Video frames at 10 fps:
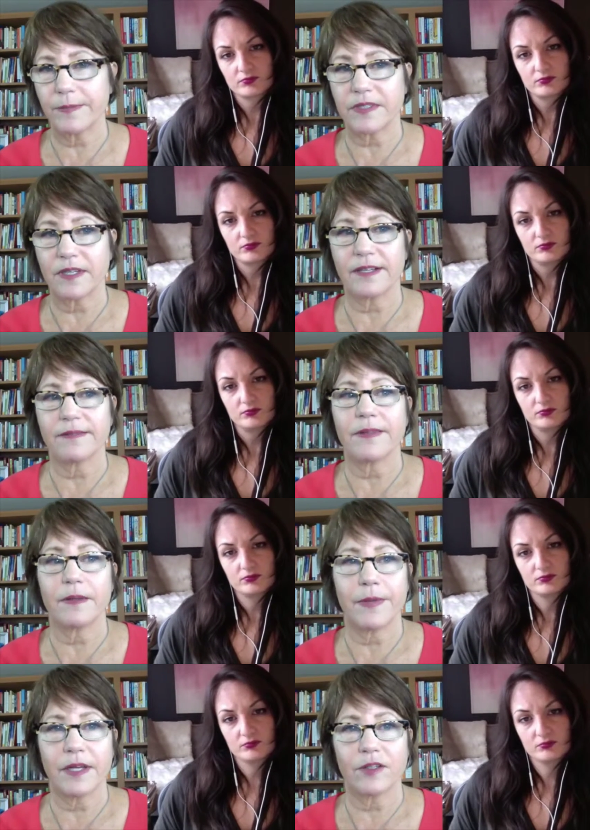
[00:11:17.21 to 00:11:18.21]
Speaker 1: website,
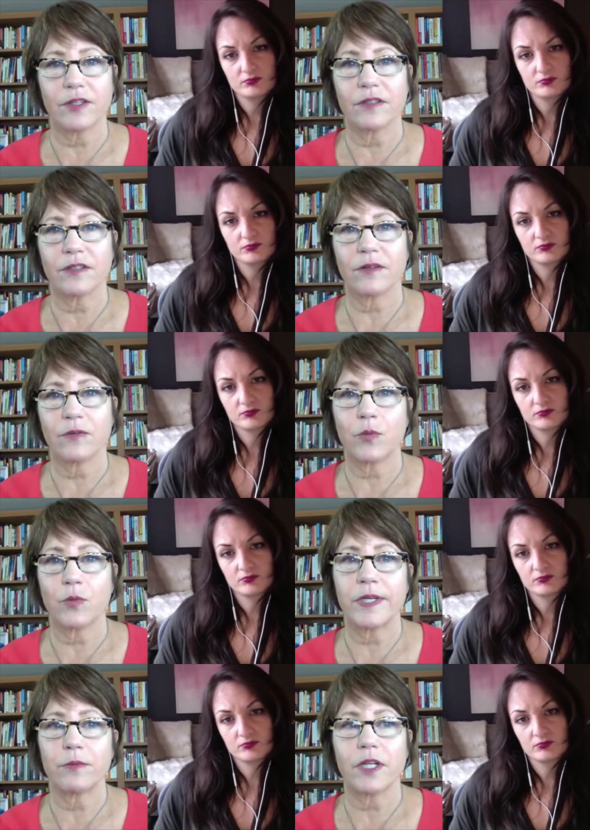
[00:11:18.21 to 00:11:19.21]
the better
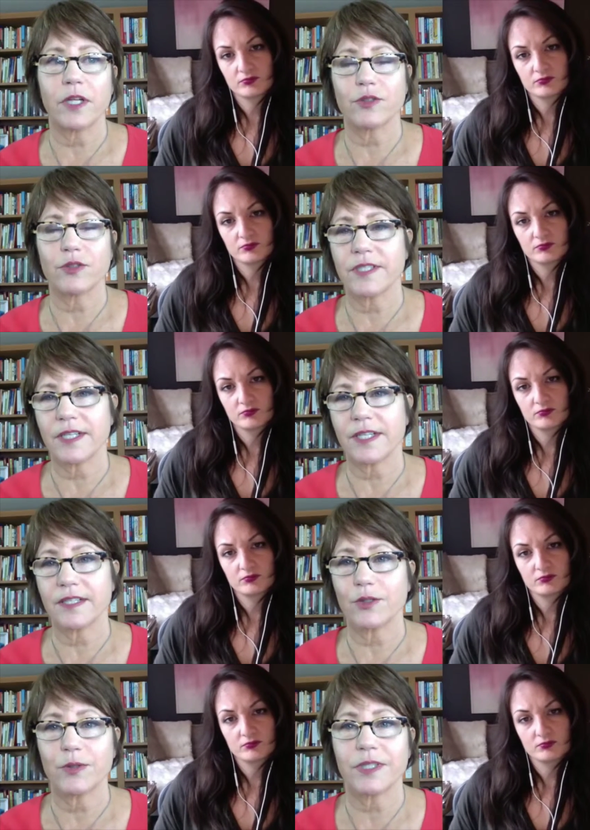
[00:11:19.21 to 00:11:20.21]
we will
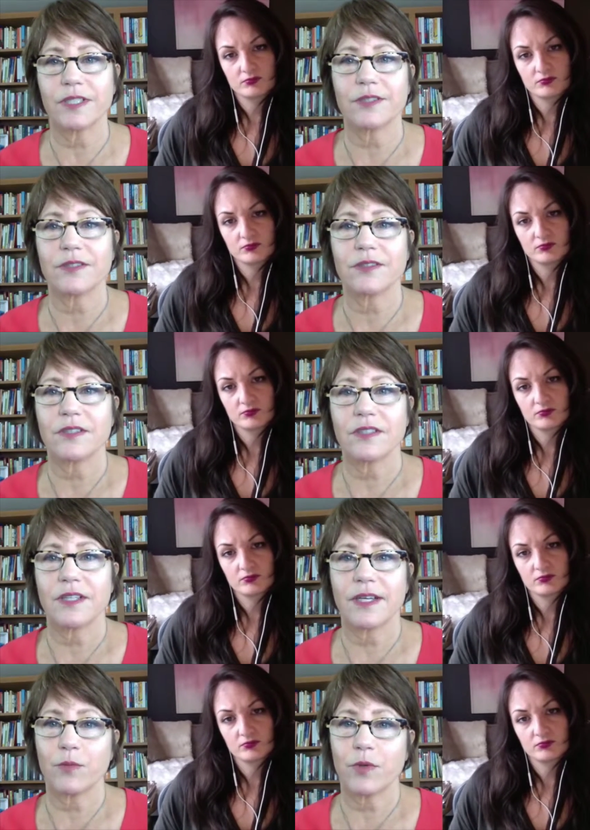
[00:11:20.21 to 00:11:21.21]
understand who it is
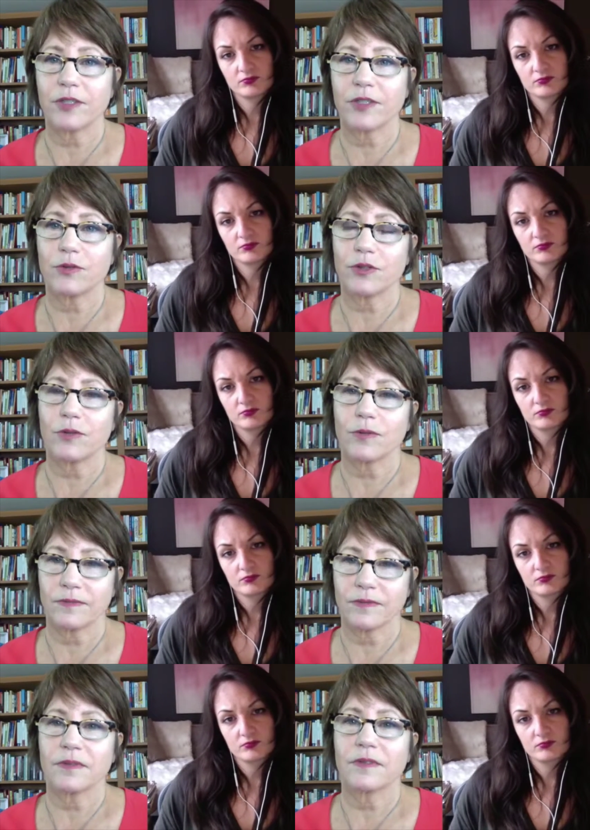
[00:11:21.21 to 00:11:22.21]
and what you do.
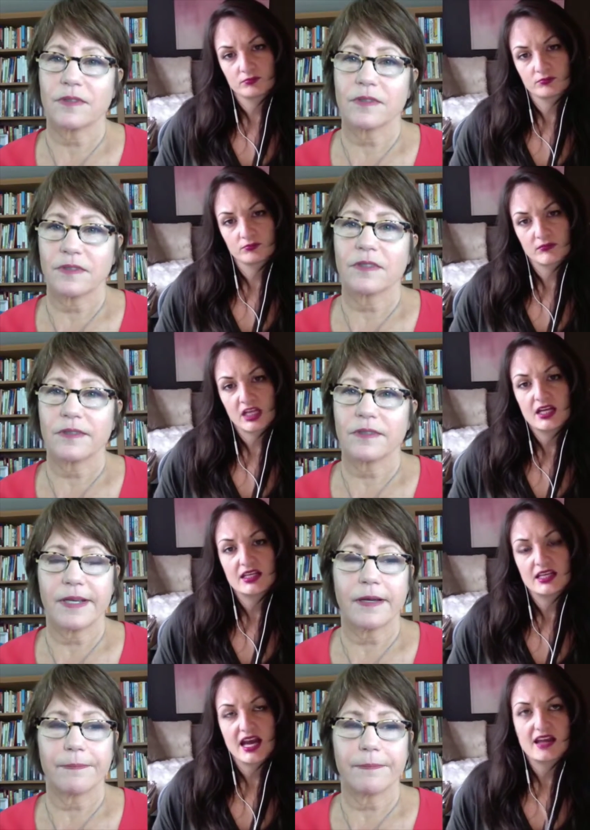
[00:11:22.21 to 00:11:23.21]

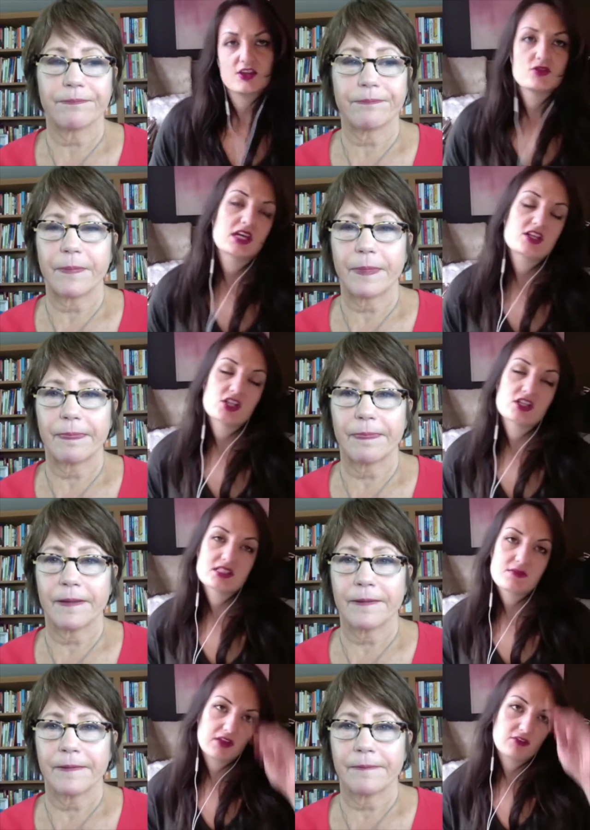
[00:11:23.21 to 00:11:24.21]
Speaker 2: Yeah, and you
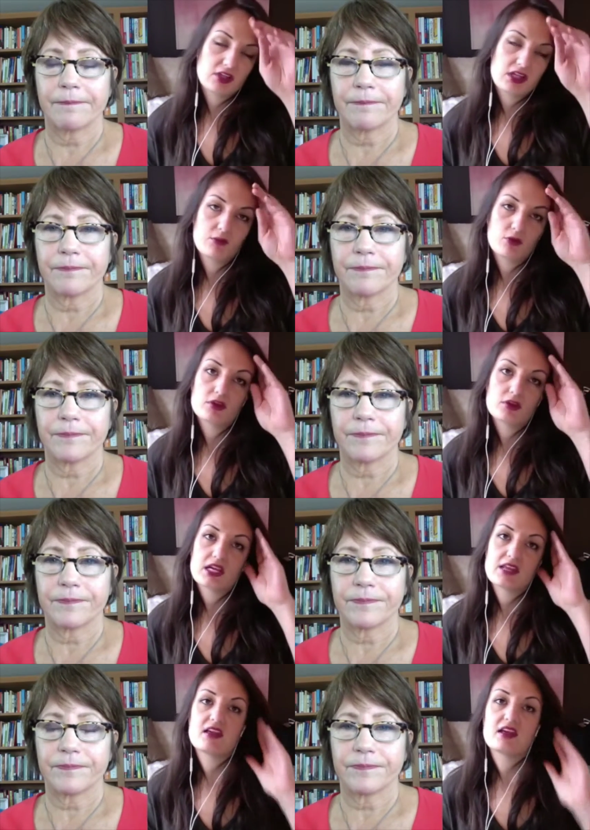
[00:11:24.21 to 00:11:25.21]
touched on something really
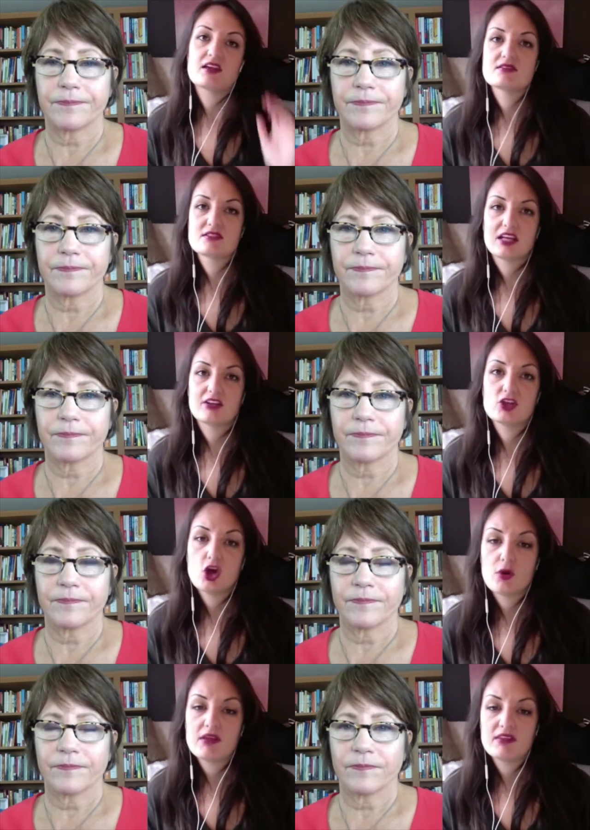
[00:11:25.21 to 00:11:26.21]
important. I think is like
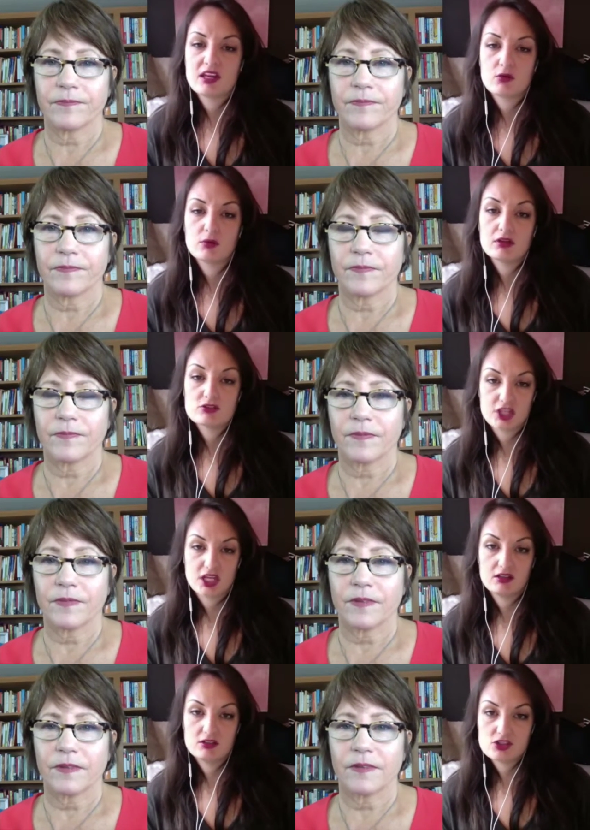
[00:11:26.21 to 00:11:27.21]
knowing that it will
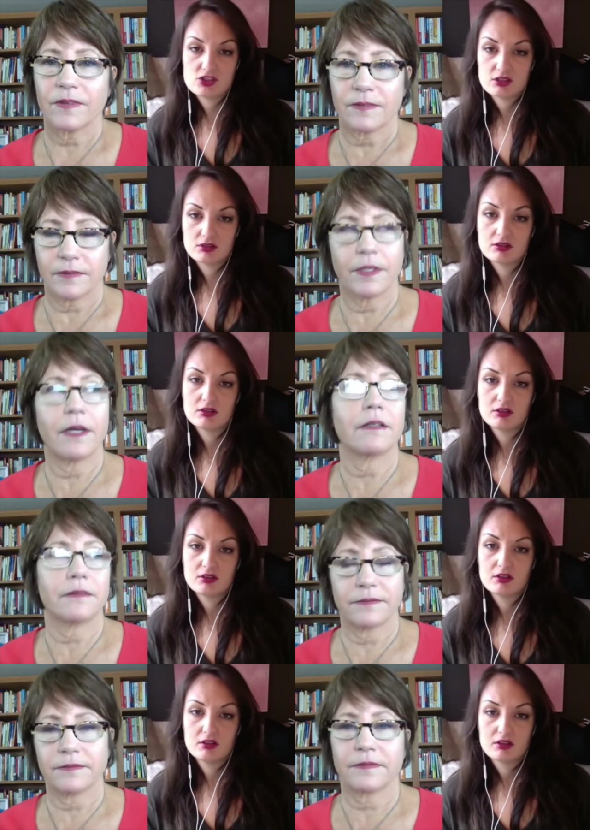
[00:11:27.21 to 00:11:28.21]
change. Yeah.
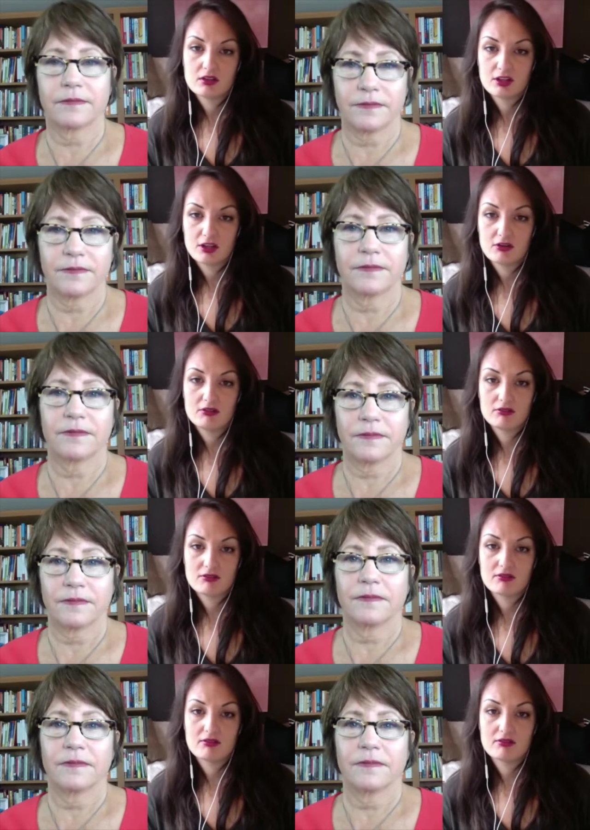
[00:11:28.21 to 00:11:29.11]
You know,